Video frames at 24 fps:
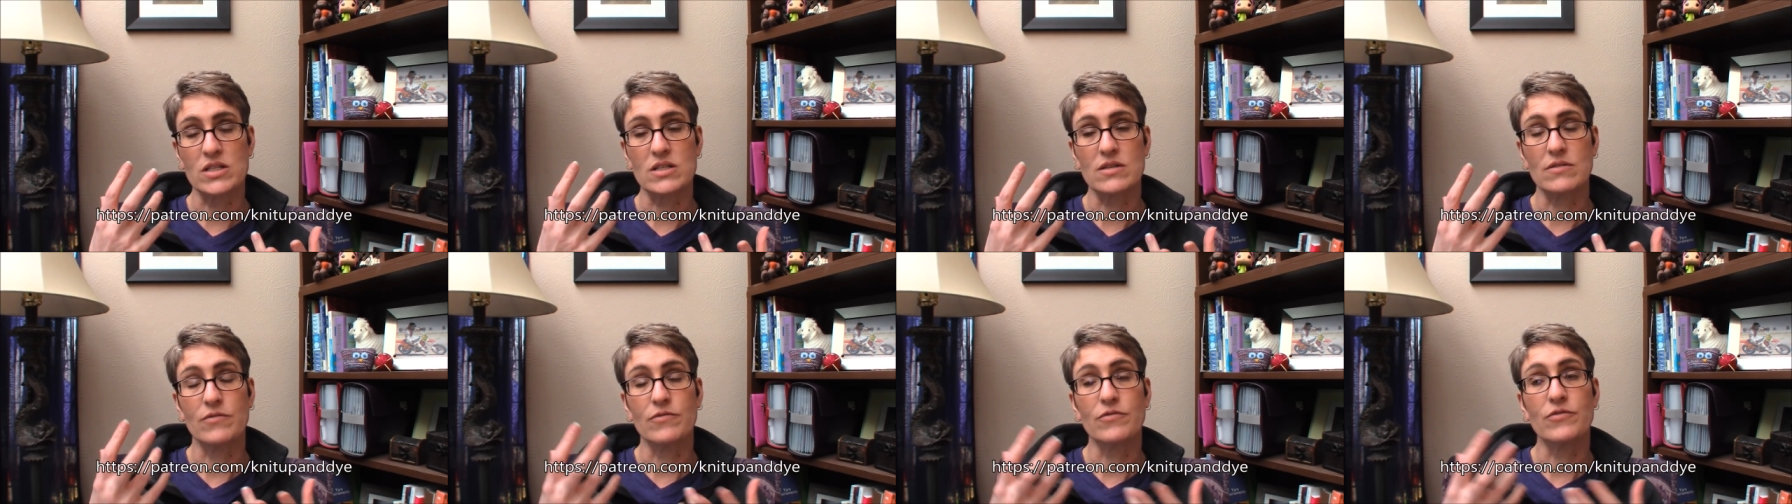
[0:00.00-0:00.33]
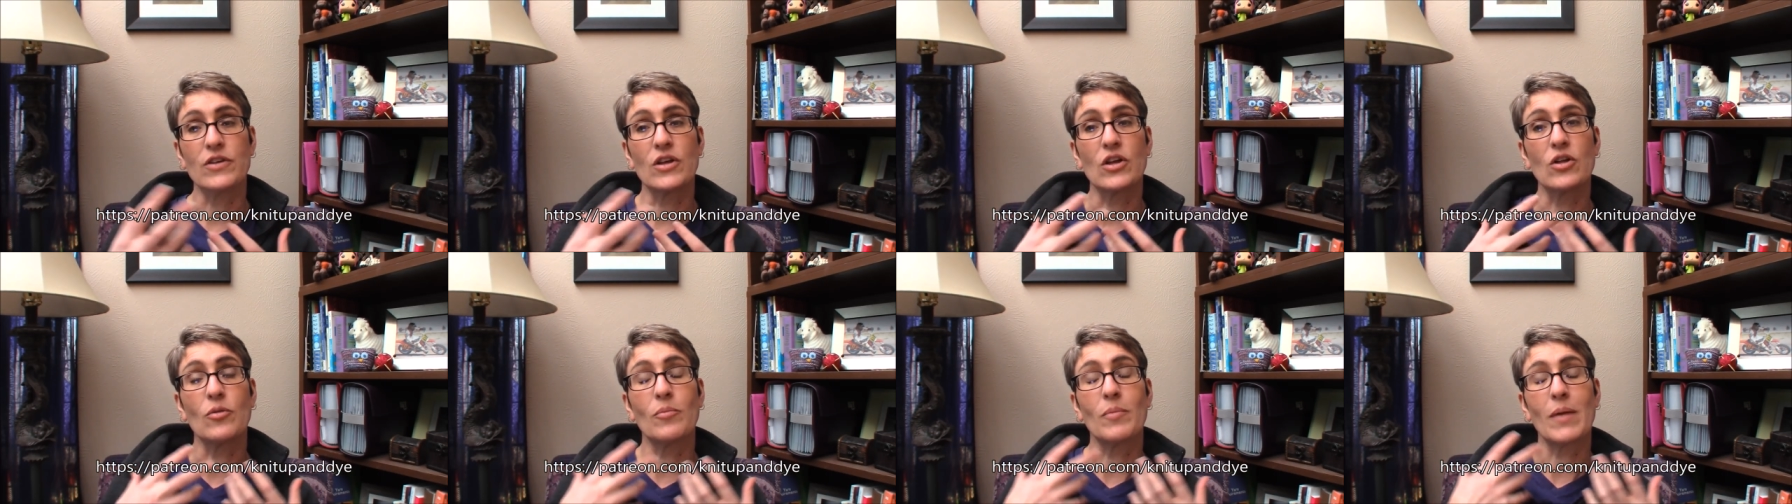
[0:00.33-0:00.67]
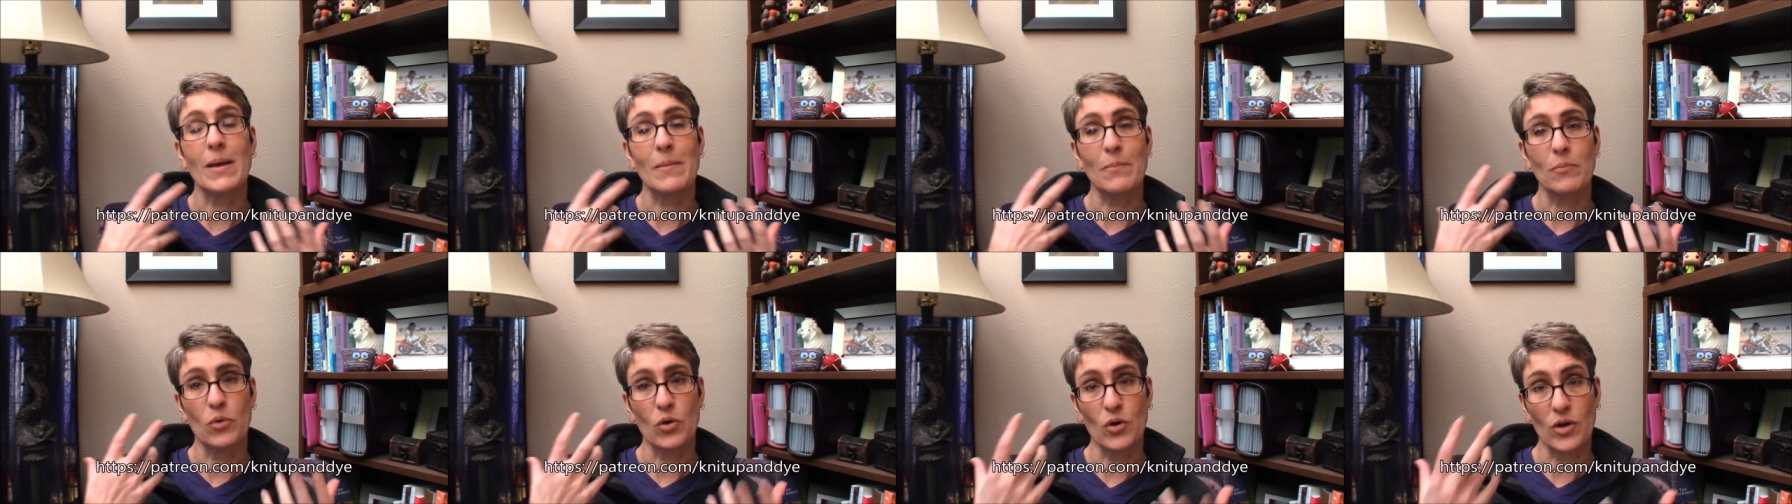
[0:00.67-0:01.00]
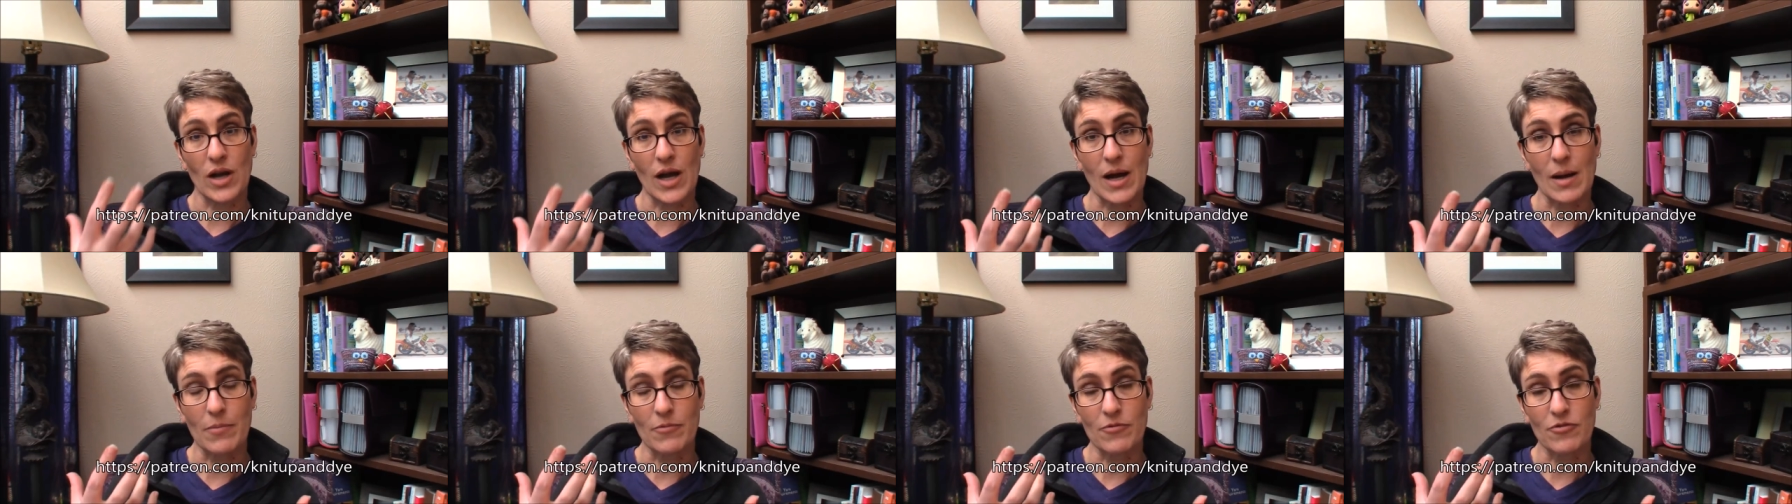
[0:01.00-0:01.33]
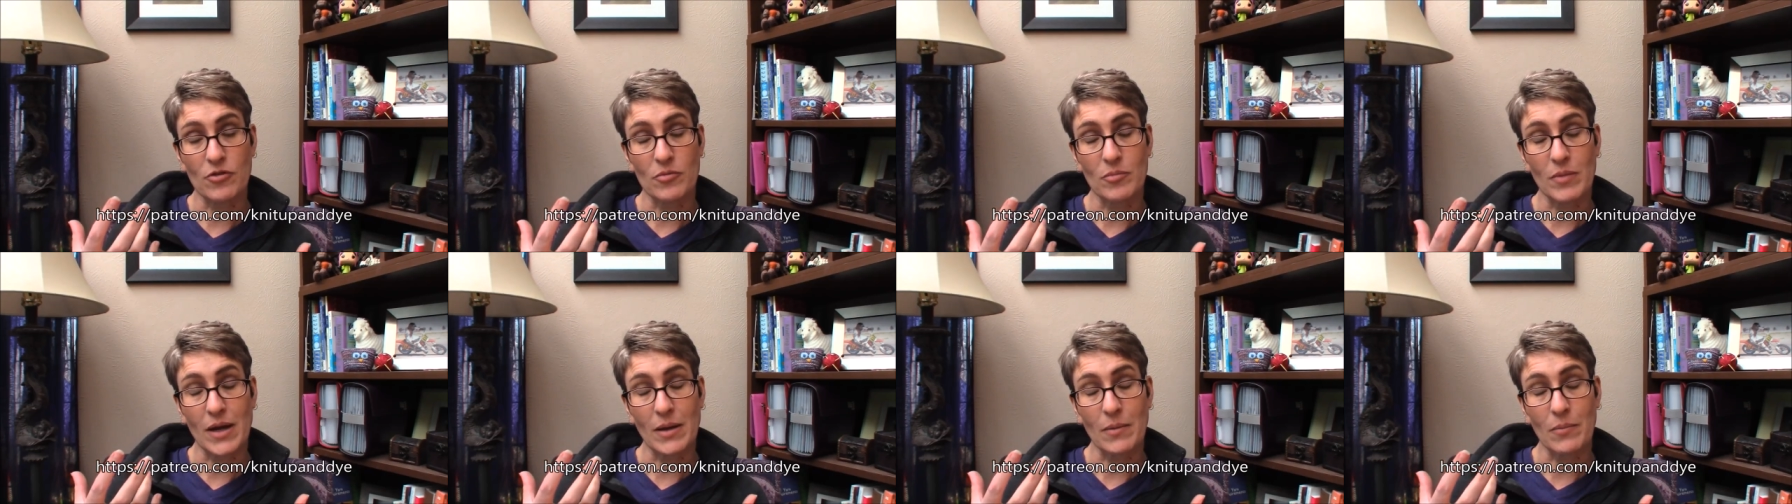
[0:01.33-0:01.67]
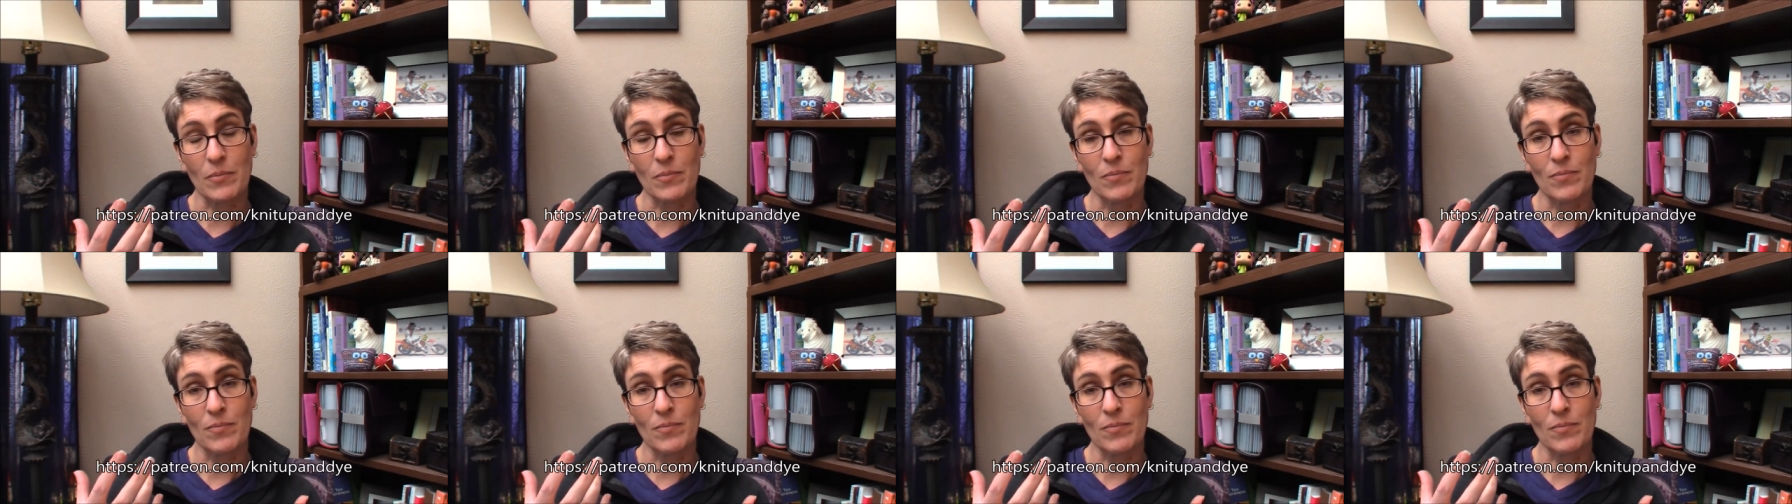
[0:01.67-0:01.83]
to film and put up for my